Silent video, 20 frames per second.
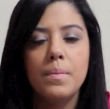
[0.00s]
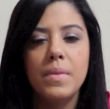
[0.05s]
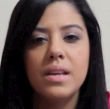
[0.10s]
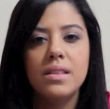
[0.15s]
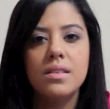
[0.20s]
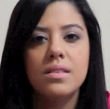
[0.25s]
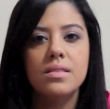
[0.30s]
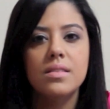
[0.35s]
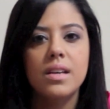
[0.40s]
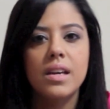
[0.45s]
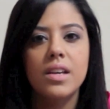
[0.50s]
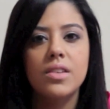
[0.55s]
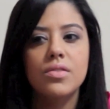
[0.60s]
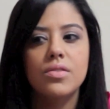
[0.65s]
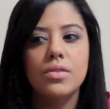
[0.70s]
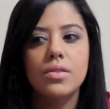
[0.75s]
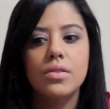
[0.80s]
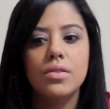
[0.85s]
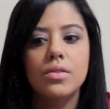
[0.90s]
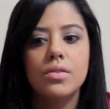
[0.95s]
make these
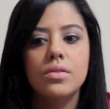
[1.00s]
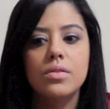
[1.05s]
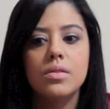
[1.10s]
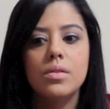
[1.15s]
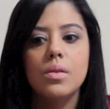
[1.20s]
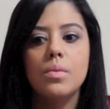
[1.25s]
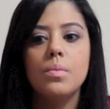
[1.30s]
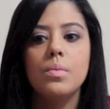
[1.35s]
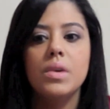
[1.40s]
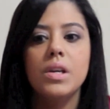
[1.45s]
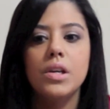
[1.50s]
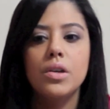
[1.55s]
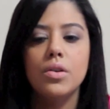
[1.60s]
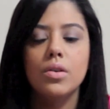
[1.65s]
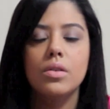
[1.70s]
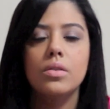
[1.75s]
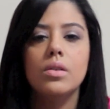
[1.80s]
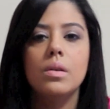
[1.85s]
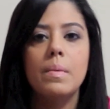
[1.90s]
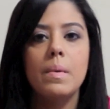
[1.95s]
answers
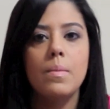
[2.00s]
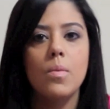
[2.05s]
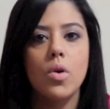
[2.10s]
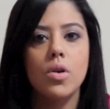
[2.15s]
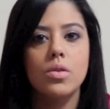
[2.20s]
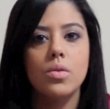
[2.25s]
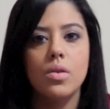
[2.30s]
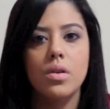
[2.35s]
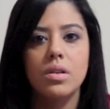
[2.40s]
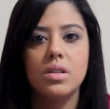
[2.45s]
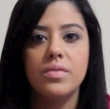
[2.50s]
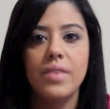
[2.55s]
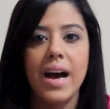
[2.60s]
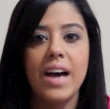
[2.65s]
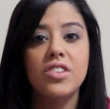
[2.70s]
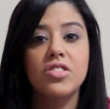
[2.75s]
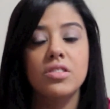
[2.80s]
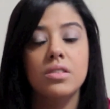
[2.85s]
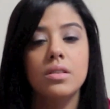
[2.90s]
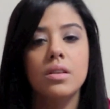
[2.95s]
geared a little bit more towards
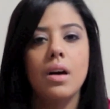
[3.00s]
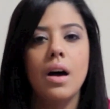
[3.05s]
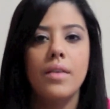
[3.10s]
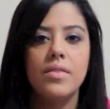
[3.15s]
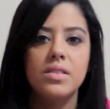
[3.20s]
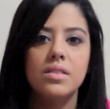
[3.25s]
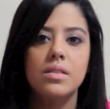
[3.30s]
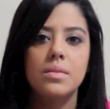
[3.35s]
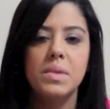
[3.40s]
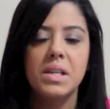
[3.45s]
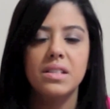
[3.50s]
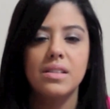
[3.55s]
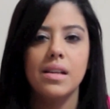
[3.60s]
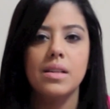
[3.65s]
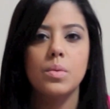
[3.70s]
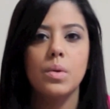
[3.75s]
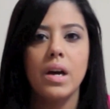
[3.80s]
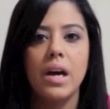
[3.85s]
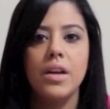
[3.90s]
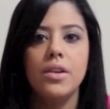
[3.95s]
fashion, obviously, because
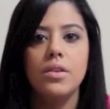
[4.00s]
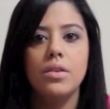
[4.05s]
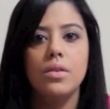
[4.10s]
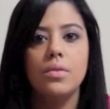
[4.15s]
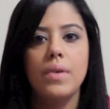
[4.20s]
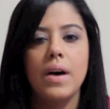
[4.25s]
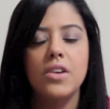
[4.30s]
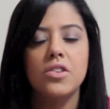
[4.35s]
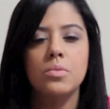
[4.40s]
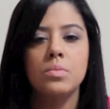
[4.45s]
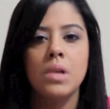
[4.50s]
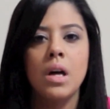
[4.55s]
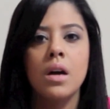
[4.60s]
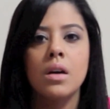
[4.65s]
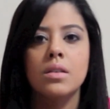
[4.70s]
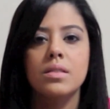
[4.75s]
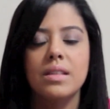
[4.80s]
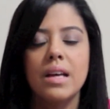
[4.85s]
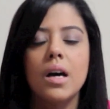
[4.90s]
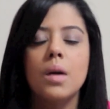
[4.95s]
that's what I do, fashion
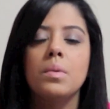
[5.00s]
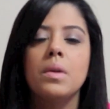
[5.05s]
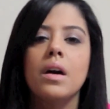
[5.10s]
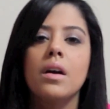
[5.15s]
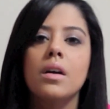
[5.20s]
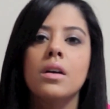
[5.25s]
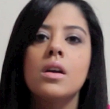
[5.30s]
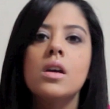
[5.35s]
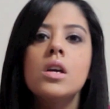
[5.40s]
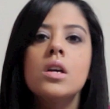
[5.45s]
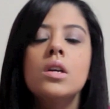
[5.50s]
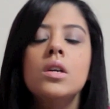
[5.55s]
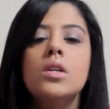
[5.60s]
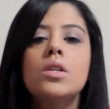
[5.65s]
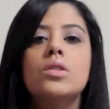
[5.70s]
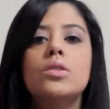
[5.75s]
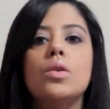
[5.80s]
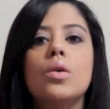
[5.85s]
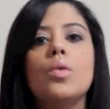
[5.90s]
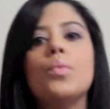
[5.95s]
blogger, style blogger.
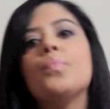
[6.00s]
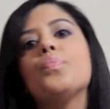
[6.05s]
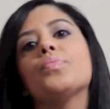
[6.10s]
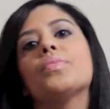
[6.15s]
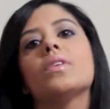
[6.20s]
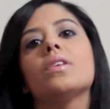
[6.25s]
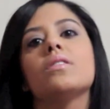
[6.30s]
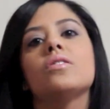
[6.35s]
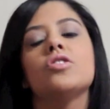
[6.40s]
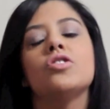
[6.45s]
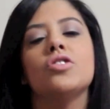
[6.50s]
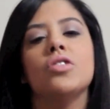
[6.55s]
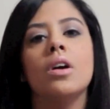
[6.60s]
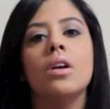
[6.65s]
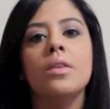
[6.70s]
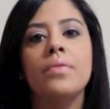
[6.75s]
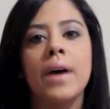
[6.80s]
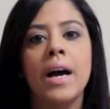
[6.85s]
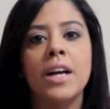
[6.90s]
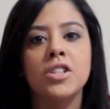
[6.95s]
So to
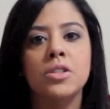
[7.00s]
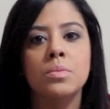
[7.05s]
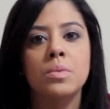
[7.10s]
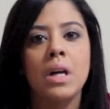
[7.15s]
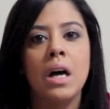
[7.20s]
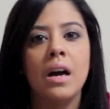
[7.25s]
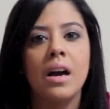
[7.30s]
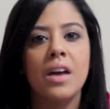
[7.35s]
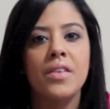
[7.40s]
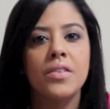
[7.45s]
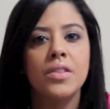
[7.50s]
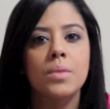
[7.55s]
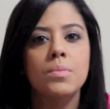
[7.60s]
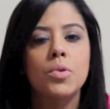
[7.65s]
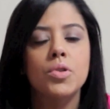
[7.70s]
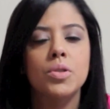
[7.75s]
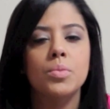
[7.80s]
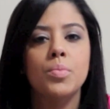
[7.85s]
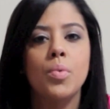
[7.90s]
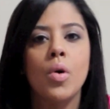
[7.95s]
start a fashion blog, I think the
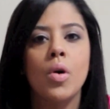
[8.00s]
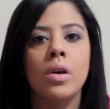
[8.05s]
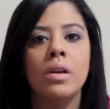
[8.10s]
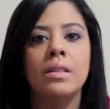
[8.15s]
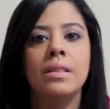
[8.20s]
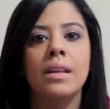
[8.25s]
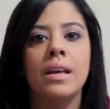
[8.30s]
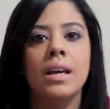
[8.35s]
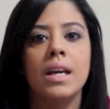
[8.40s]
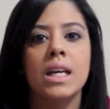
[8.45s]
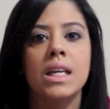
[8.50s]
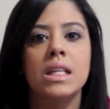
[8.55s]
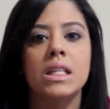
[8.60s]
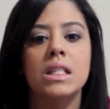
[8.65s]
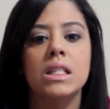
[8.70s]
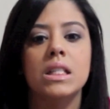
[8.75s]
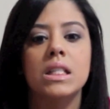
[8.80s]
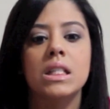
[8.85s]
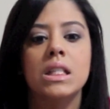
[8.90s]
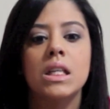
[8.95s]
most important thing
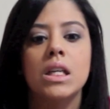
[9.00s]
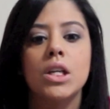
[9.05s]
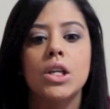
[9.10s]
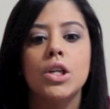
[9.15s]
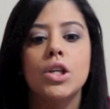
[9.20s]
is